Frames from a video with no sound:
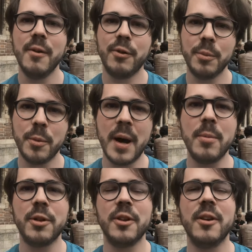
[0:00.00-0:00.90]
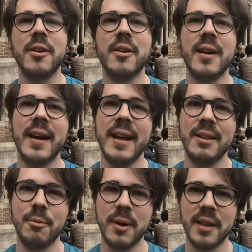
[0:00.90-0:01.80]
from the Barboteur
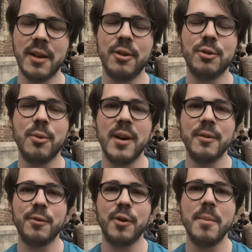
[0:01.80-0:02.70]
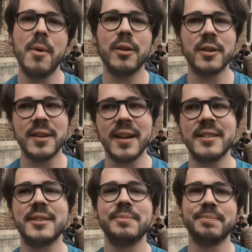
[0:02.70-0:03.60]
and with Antoine from
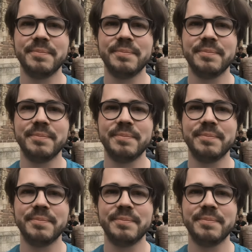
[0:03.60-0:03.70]
Multitax.